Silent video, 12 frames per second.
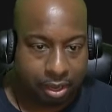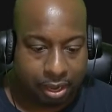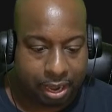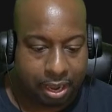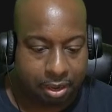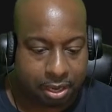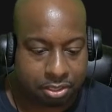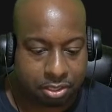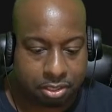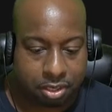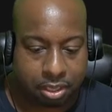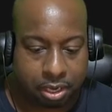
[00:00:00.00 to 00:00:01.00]
In addition
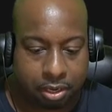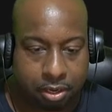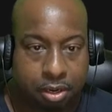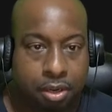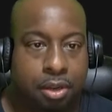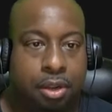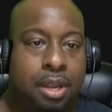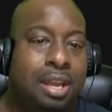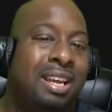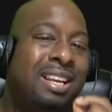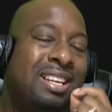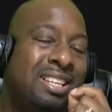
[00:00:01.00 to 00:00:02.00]
to the
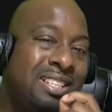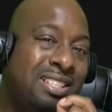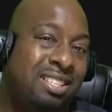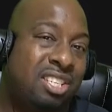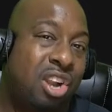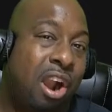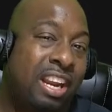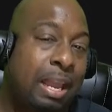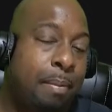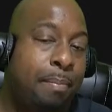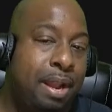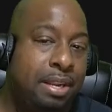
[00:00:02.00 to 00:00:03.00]
desired
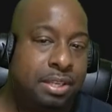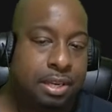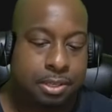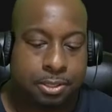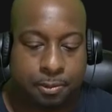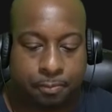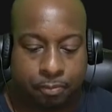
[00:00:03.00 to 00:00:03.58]
capabilities,